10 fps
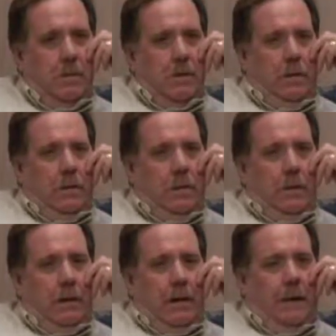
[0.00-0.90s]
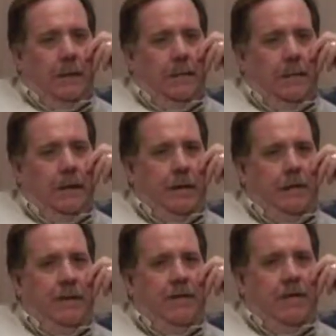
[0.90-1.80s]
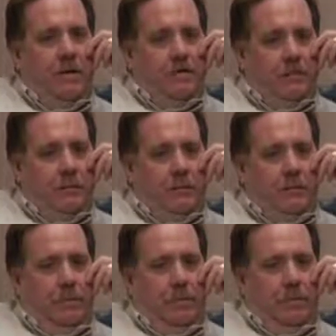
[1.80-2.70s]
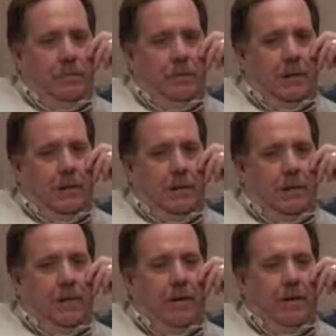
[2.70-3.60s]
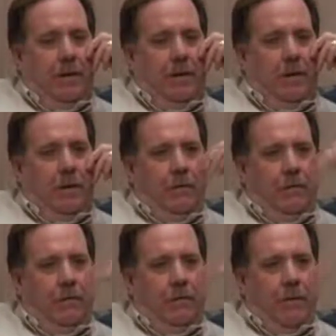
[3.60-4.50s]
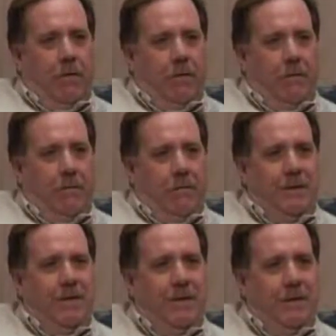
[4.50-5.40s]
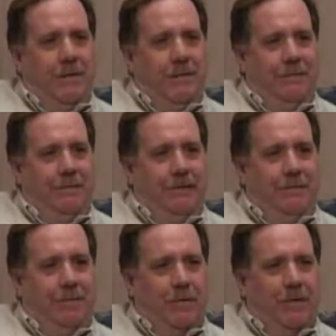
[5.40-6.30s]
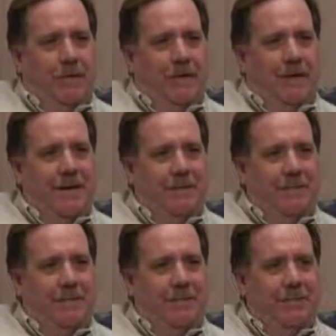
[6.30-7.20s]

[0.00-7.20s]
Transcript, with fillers: Well, a lot of that, the initial, uh, I don't think we, we look far beyond that first day and